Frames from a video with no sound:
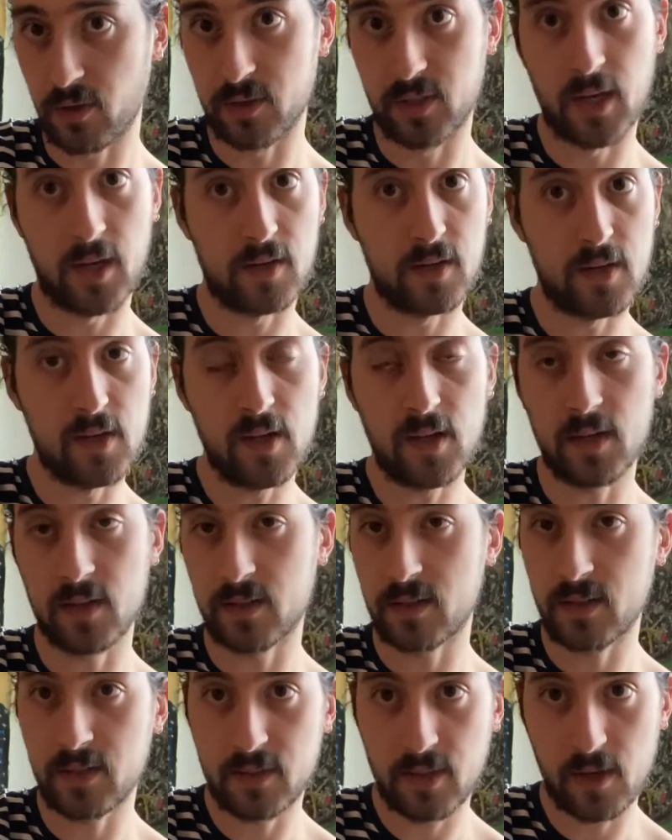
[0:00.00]
technique in
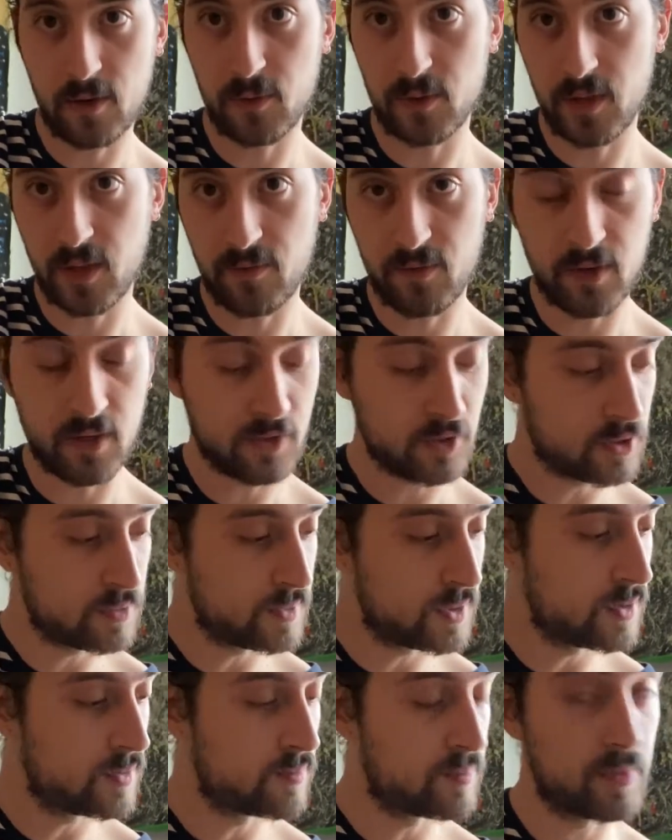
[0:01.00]
detail with every
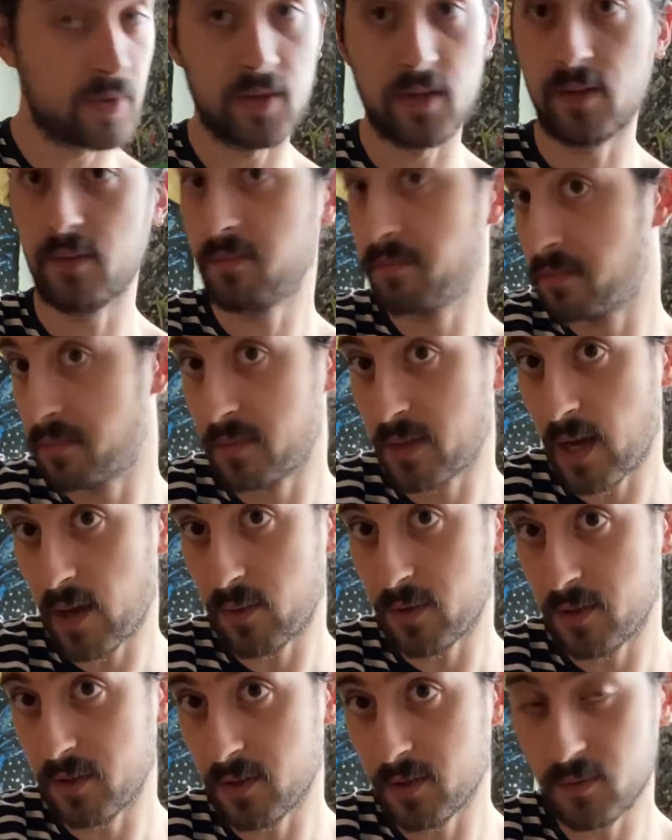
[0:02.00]
instrument, but now we
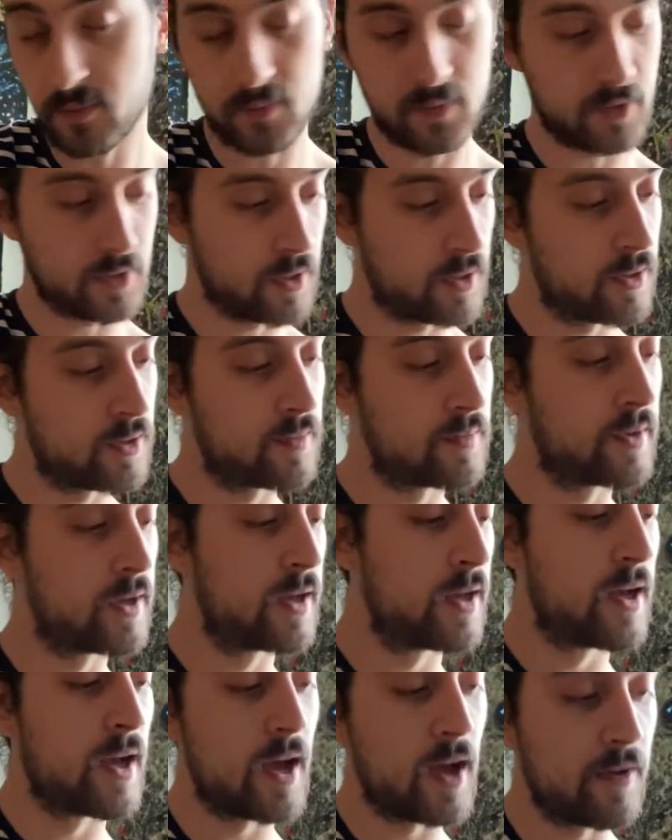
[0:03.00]
do. So
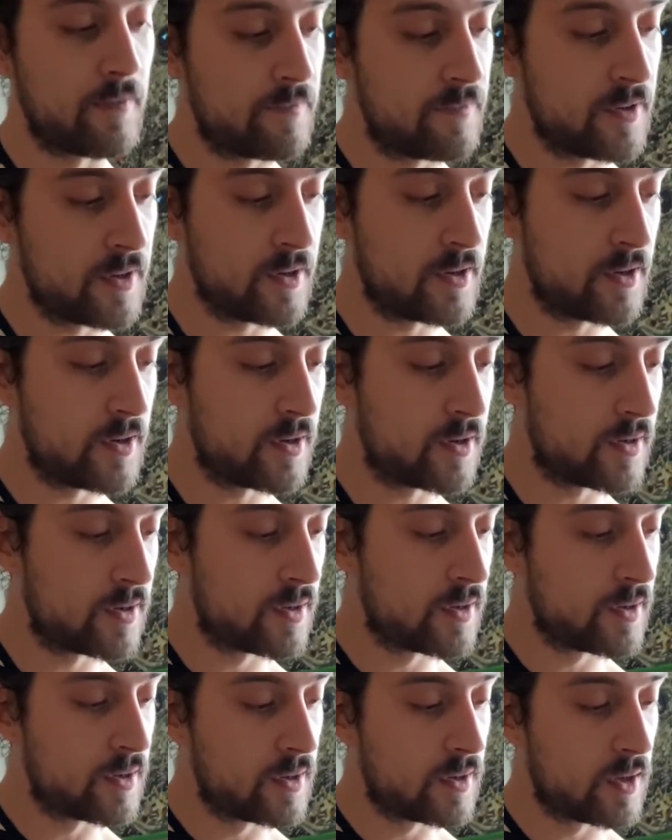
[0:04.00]
I figured
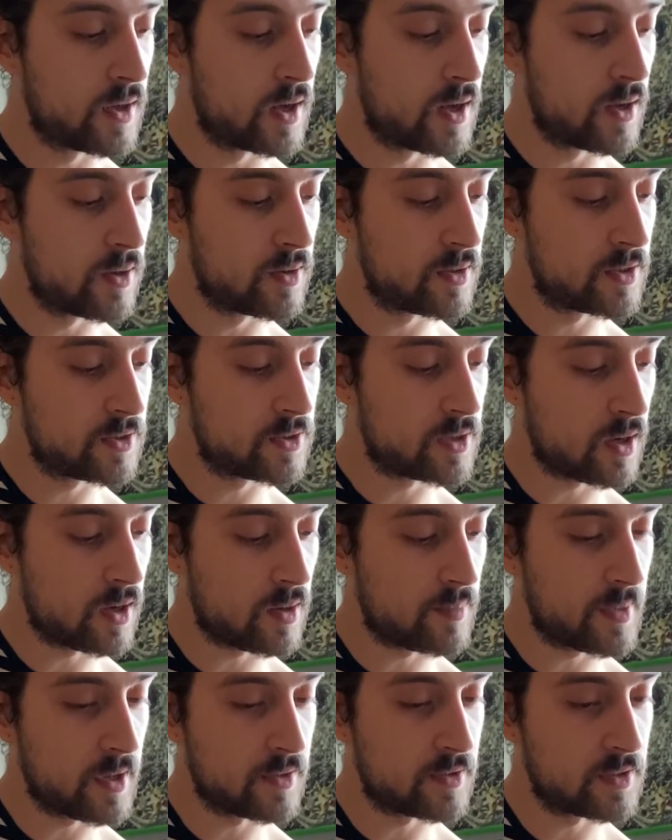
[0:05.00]
let's talk
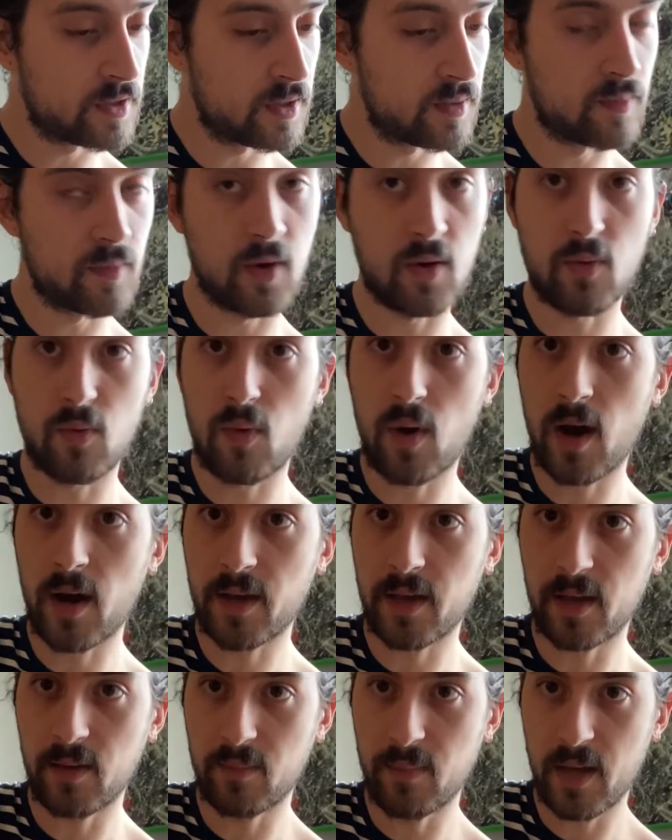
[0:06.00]
about some
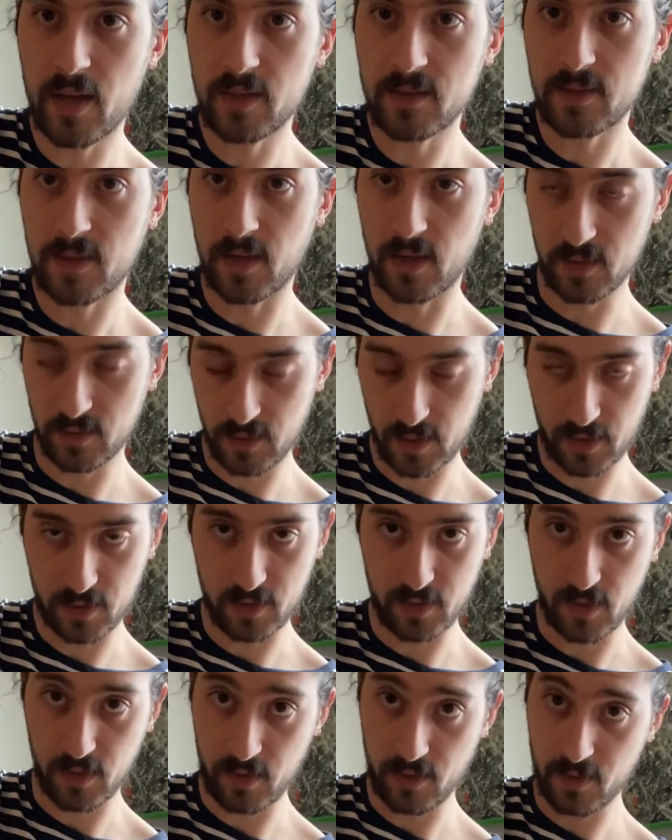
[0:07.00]
walking bass line
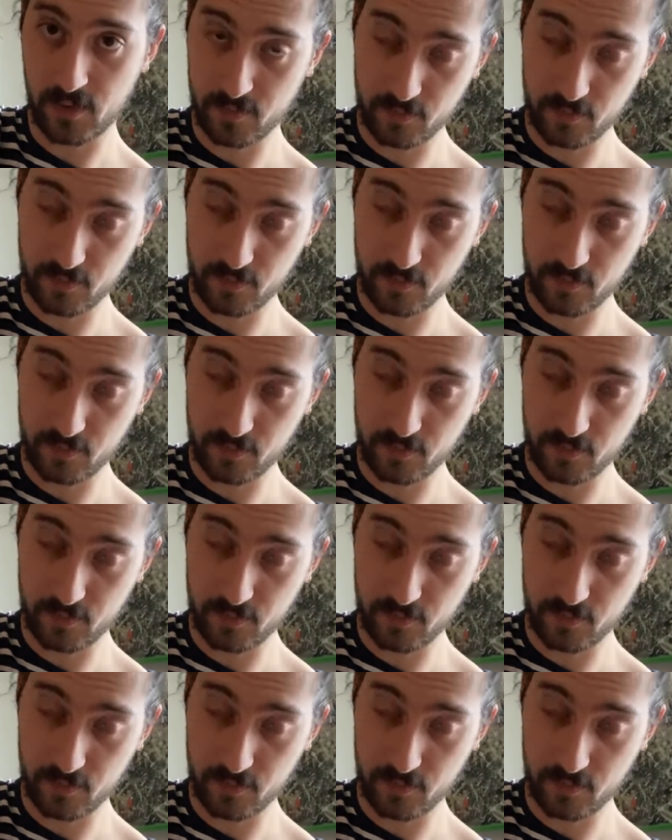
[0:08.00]
technique,